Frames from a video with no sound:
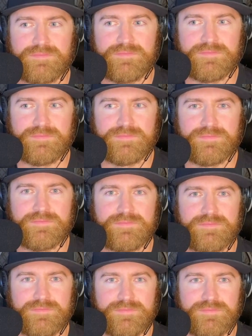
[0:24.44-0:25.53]

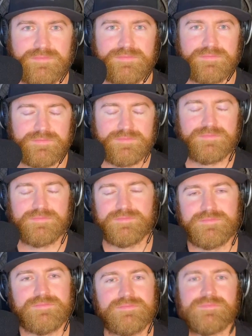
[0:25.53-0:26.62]

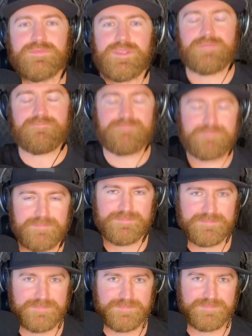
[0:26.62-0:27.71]

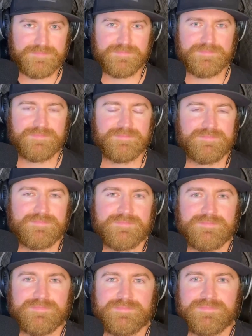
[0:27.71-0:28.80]

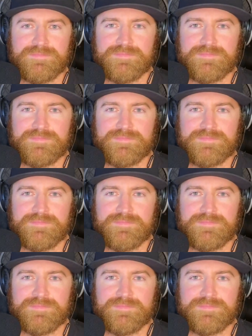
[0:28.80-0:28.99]
(silent)